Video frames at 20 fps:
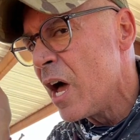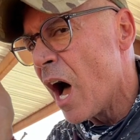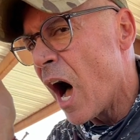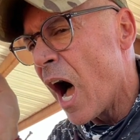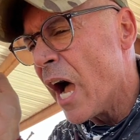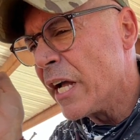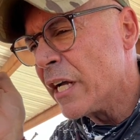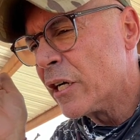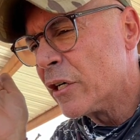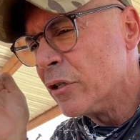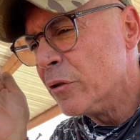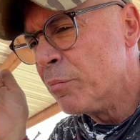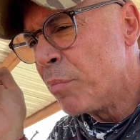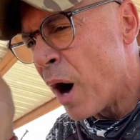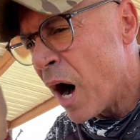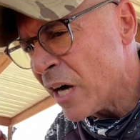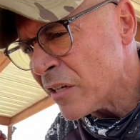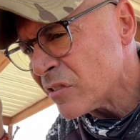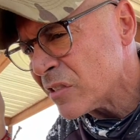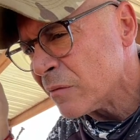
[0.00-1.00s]
I could
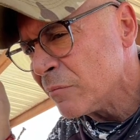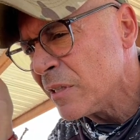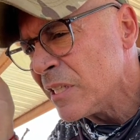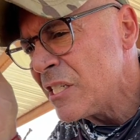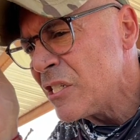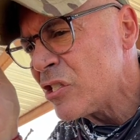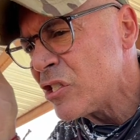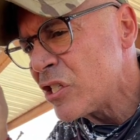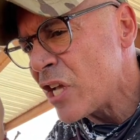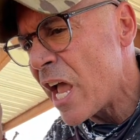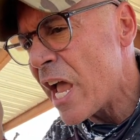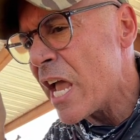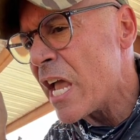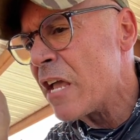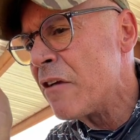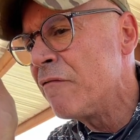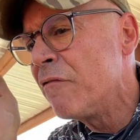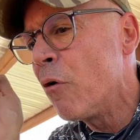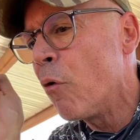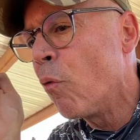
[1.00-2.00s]
possibly
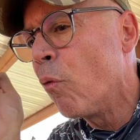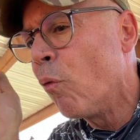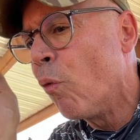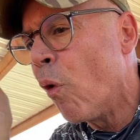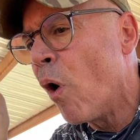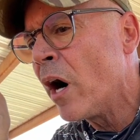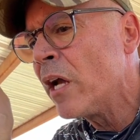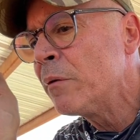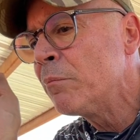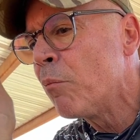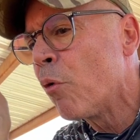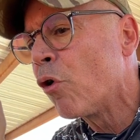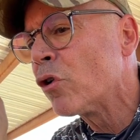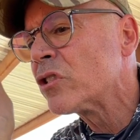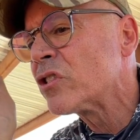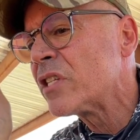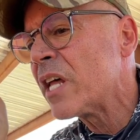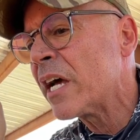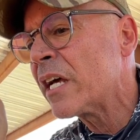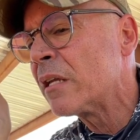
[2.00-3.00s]
shave 1 more
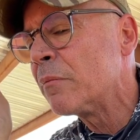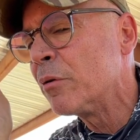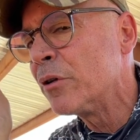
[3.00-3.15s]
second,